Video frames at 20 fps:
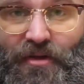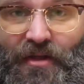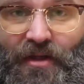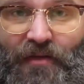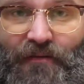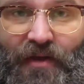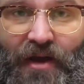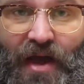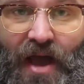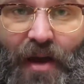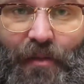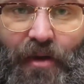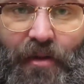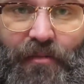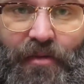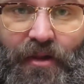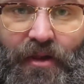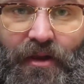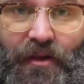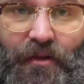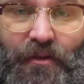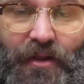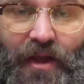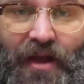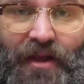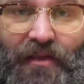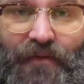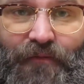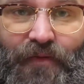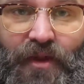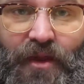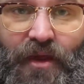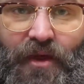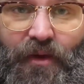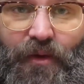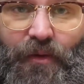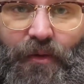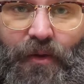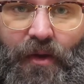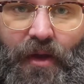Just leave a comment below, like the
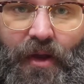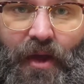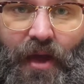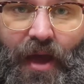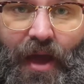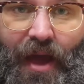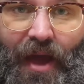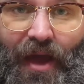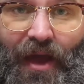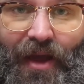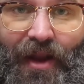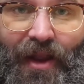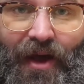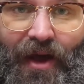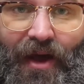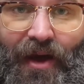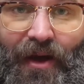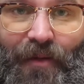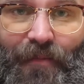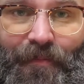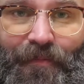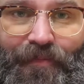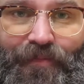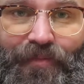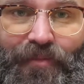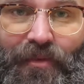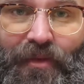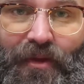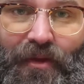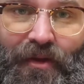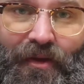video, and uh,